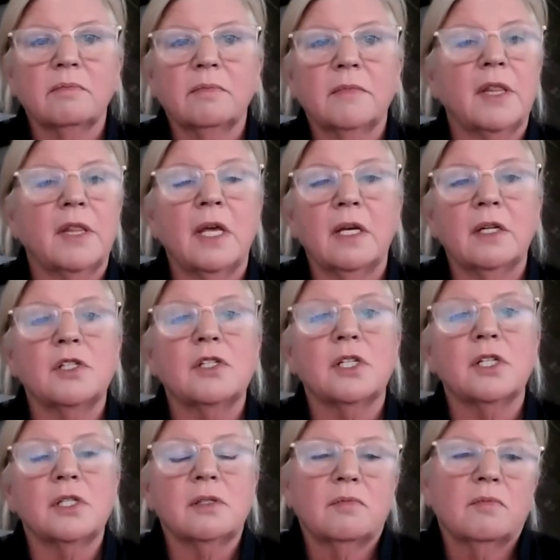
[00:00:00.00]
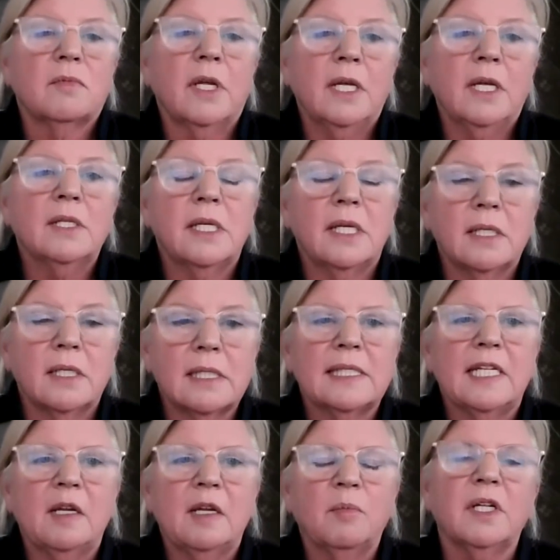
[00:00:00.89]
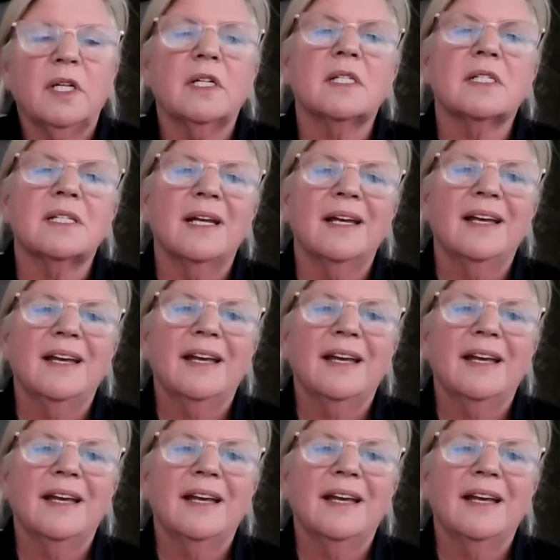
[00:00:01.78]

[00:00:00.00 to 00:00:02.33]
They think it's just easy and seamless.